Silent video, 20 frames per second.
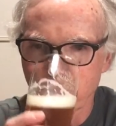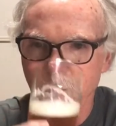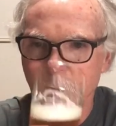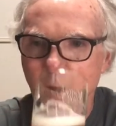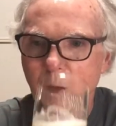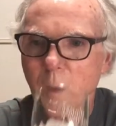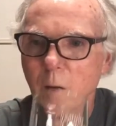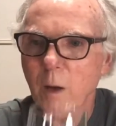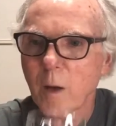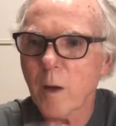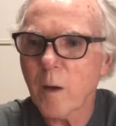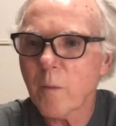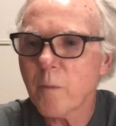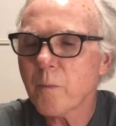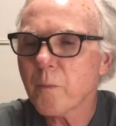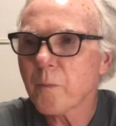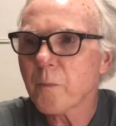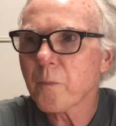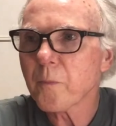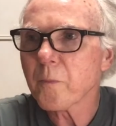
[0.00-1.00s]

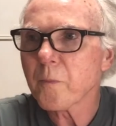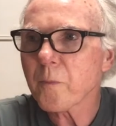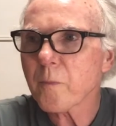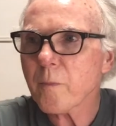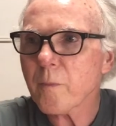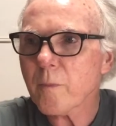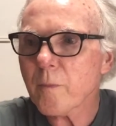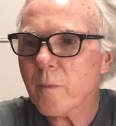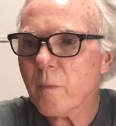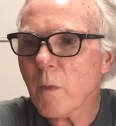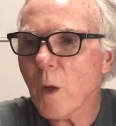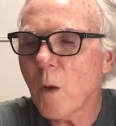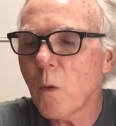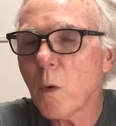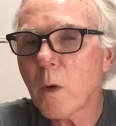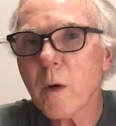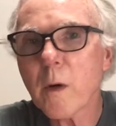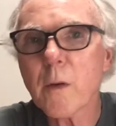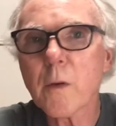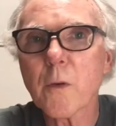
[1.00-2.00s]

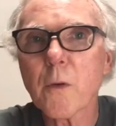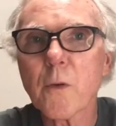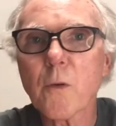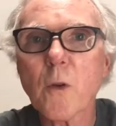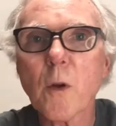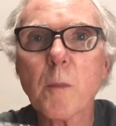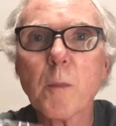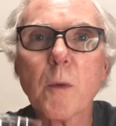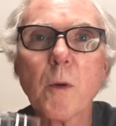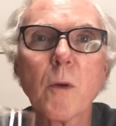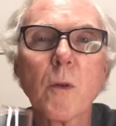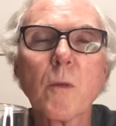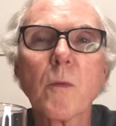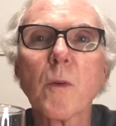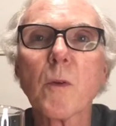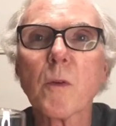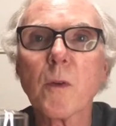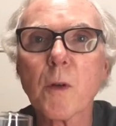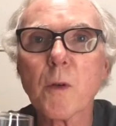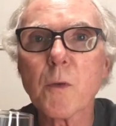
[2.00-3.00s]
One of the descriptors for
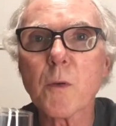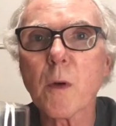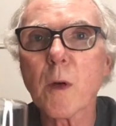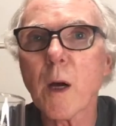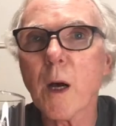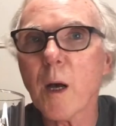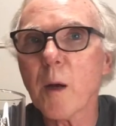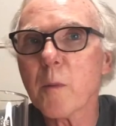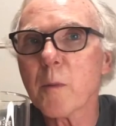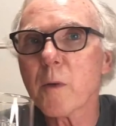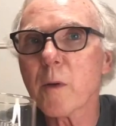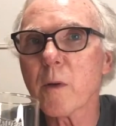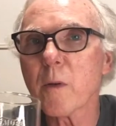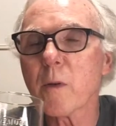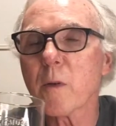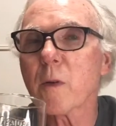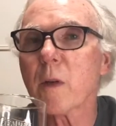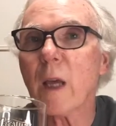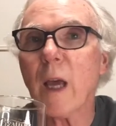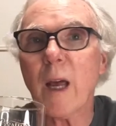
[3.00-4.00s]
Citra hops
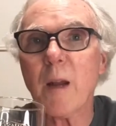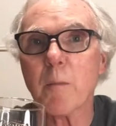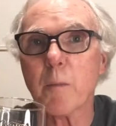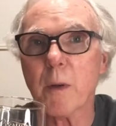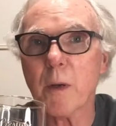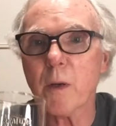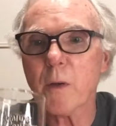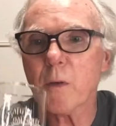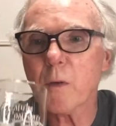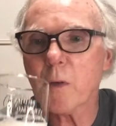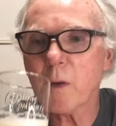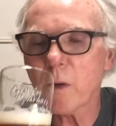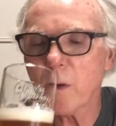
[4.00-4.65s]
is cat piss.